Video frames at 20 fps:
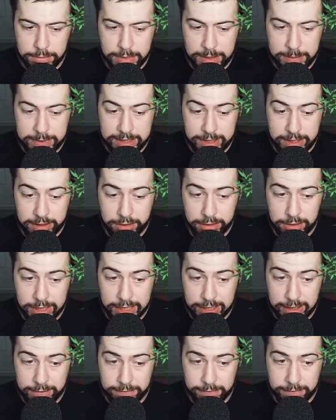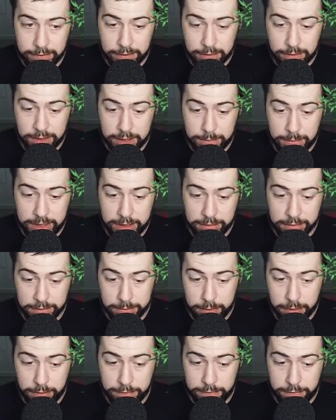Maybe they do have quite a bit of
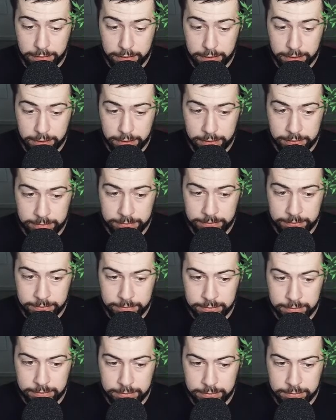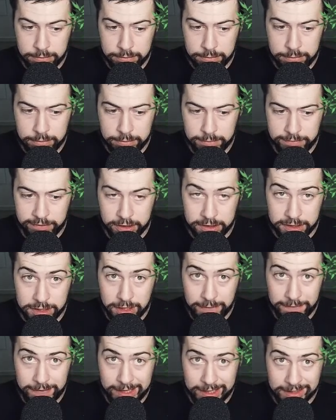removal for
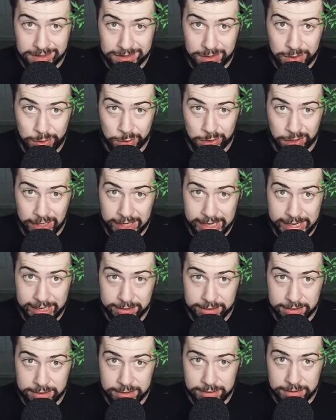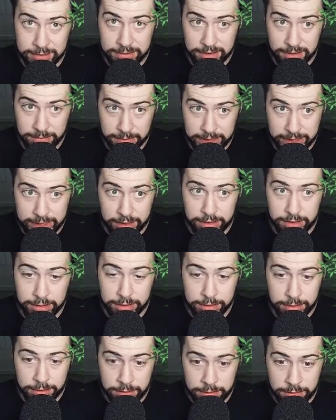stuff that's two or less, some of that
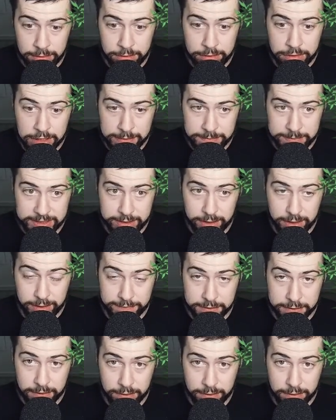good cheap stuff,